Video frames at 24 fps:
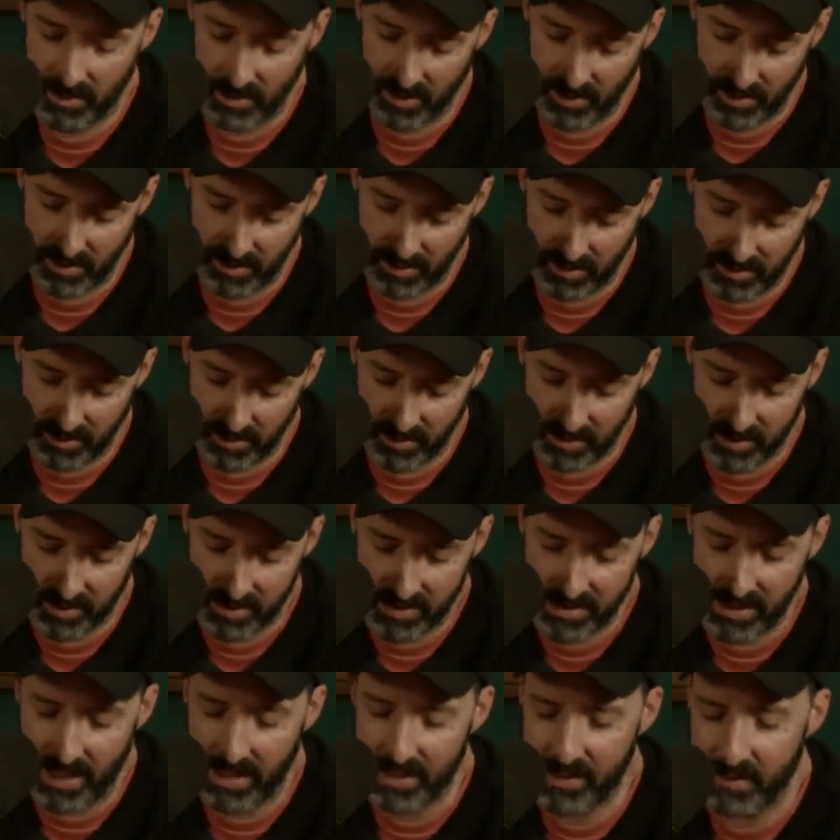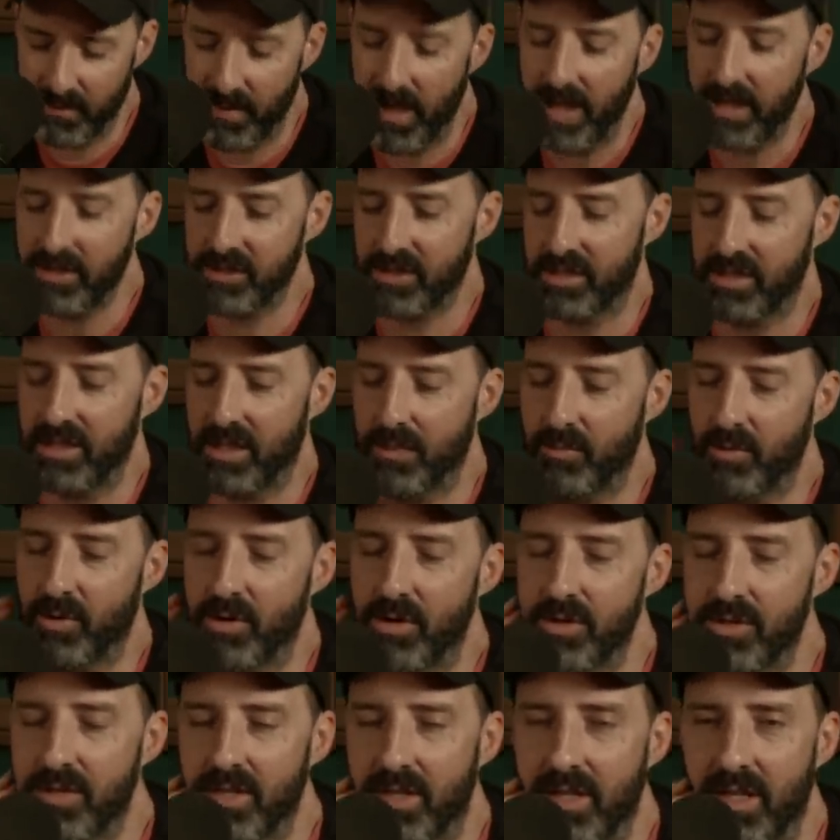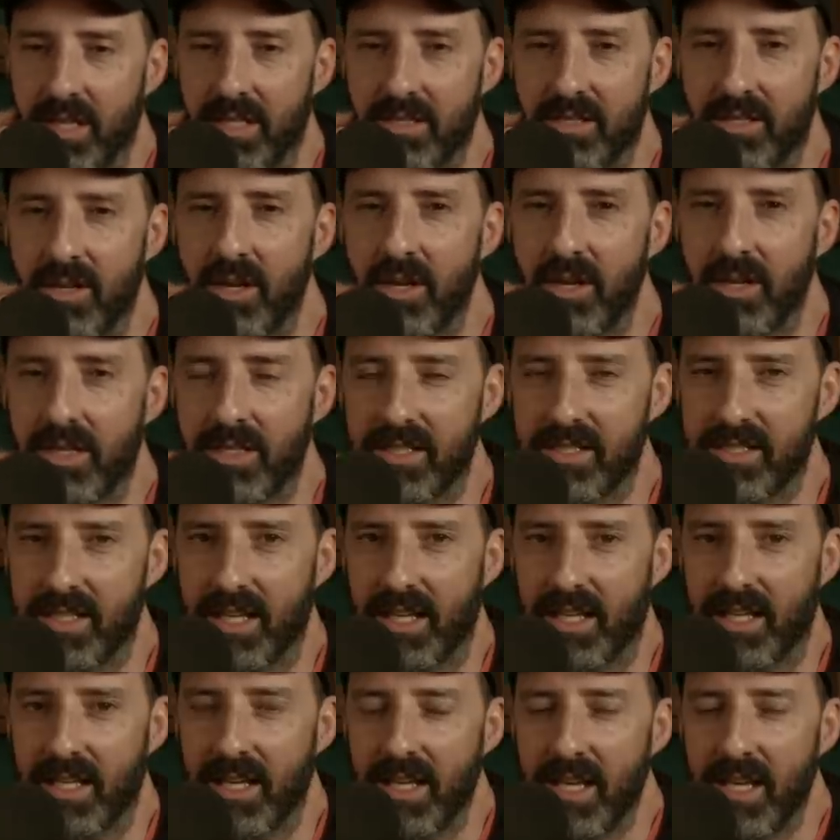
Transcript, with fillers: uh, satisfaction, them rehearsing that song, it's yeah.